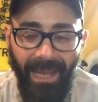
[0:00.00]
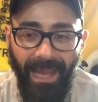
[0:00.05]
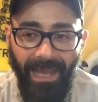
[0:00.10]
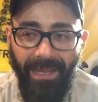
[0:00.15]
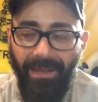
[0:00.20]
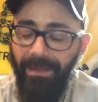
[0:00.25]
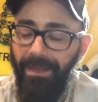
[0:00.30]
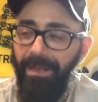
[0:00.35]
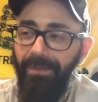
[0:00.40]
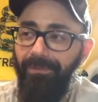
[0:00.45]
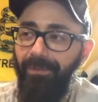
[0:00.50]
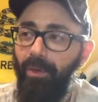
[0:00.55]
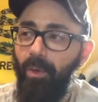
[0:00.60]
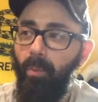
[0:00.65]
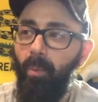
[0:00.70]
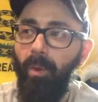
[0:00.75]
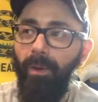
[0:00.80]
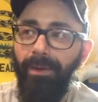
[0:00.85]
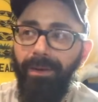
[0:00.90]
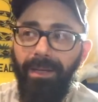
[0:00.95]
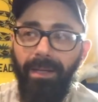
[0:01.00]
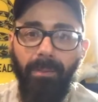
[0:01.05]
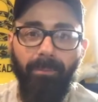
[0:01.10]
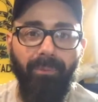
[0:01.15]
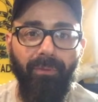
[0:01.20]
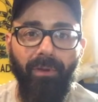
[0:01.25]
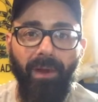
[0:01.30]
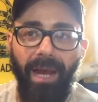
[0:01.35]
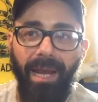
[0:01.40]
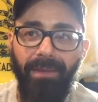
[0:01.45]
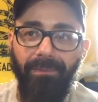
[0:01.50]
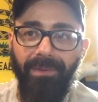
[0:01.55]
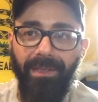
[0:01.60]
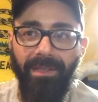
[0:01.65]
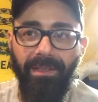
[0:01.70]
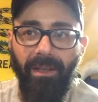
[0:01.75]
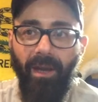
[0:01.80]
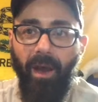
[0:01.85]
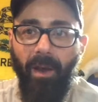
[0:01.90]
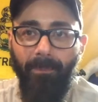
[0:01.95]
If you work in a
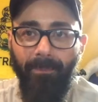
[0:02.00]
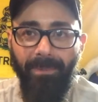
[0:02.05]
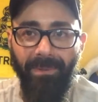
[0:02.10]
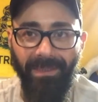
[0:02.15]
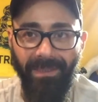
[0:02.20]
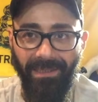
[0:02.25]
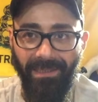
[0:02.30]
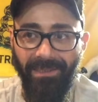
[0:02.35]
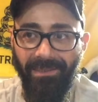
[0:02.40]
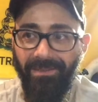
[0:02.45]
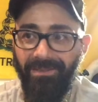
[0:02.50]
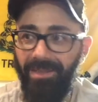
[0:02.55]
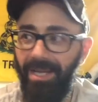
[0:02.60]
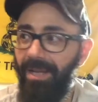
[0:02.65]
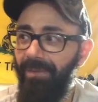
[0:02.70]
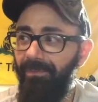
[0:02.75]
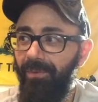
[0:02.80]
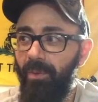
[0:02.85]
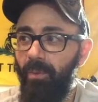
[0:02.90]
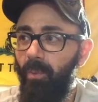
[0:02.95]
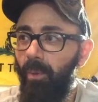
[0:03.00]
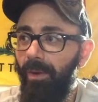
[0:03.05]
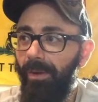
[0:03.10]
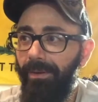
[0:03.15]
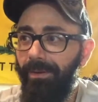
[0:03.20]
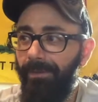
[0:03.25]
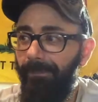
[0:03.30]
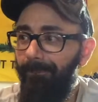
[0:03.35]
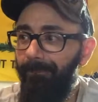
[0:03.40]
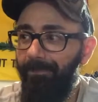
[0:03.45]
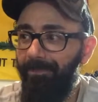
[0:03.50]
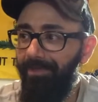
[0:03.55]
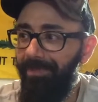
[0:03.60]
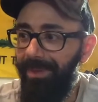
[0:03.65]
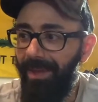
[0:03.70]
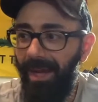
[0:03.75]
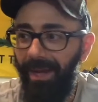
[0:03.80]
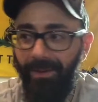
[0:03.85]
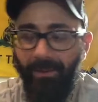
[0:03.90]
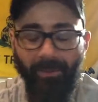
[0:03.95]
private company, say if you work,
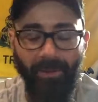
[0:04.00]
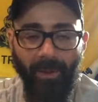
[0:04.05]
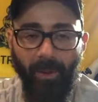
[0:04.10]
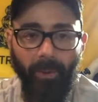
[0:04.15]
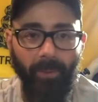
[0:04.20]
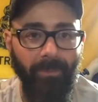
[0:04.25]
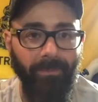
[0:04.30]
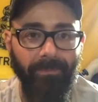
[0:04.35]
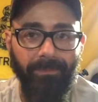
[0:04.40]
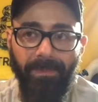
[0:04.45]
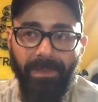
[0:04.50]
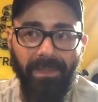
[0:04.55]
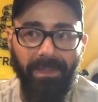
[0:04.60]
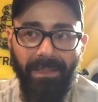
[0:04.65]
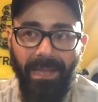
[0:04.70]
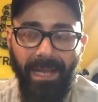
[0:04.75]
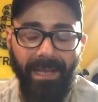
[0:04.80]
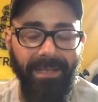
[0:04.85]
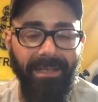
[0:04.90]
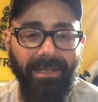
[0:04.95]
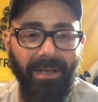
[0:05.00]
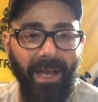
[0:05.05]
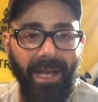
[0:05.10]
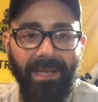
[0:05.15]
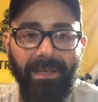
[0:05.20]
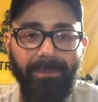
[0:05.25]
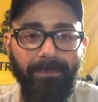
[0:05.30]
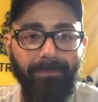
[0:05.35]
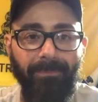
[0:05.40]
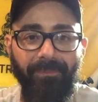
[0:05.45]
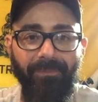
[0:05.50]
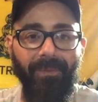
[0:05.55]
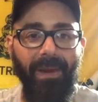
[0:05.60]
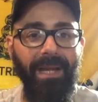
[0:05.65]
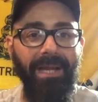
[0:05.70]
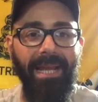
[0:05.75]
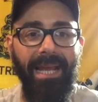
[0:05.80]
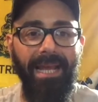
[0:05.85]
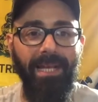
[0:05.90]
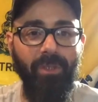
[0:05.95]
I don't know, any kind of
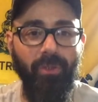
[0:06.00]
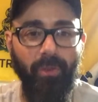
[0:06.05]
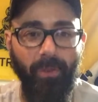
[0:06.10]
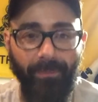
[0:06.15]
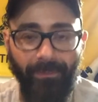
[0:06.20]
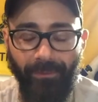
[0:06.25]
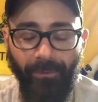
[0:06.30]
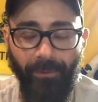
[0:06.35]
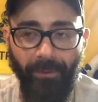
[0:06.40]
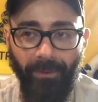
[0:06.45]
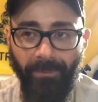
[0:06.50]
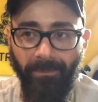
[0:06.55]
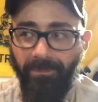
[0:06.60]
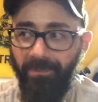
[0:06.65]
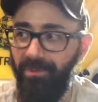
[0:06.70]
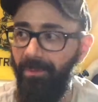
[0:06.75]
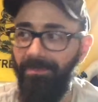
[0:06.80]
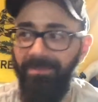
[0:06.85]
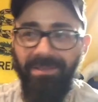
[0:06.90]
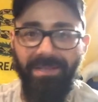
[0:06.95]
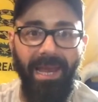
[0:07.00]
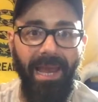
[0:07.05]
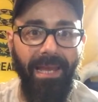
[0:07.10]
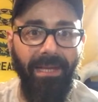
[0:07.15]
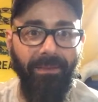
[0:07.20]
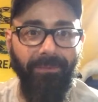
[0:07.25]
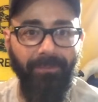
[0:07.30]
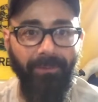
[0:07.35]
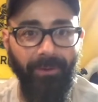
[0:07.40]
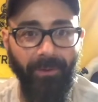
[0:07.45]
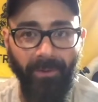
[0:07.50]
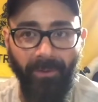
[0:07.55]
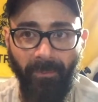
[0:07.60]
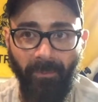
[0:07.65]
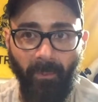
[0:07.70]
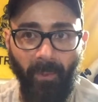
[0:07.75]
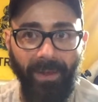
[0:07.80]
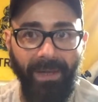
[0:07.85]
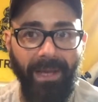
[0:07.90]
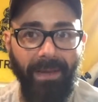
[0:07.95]
financial firm, some tech
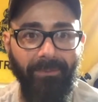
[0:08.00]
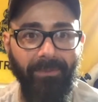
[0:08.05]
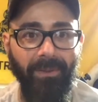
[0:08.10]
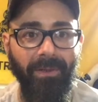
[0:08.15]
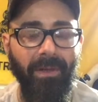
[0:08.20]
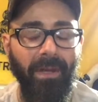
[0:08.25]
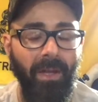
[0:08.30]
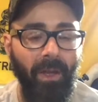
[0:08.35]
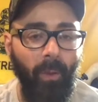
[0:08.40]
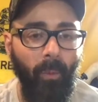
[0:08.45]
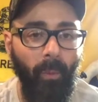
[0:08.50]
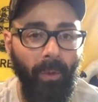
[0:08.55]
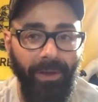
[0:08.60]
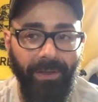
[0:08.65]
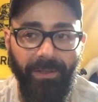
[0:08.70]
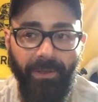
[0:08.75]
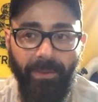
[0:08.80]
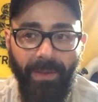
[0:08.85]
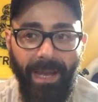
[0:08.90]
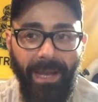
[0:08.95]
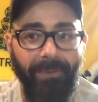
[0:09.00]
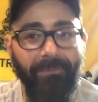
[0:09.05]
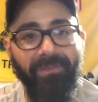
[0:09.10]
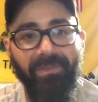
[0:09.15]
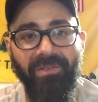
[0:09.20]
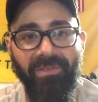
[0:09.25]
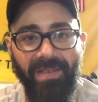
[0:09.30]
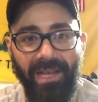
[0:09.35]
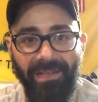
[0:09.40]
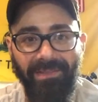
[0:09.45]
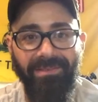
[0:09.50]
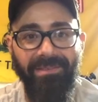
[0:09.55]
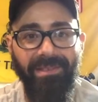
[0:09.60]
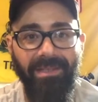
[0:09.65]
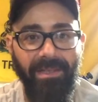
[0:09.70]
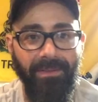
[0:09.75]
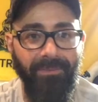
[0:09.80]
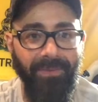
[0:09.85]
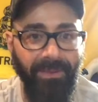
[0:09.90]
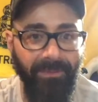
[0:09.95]
firm, whatever, where you have
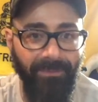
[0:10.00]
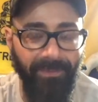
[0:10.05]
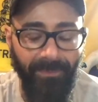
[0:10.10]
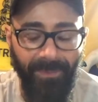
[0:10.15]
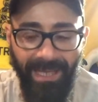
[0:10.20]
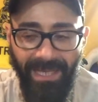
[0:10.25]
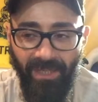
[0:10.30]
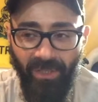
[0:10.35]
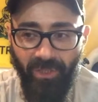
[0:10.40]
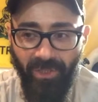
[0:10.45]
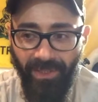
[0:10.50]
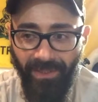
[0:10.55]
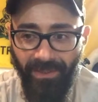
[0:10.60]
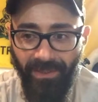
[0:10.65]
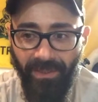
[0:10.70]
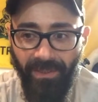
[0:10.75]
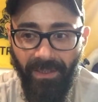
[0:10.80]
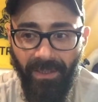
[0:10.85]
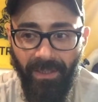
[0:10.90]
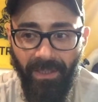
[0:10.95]
sensitive information,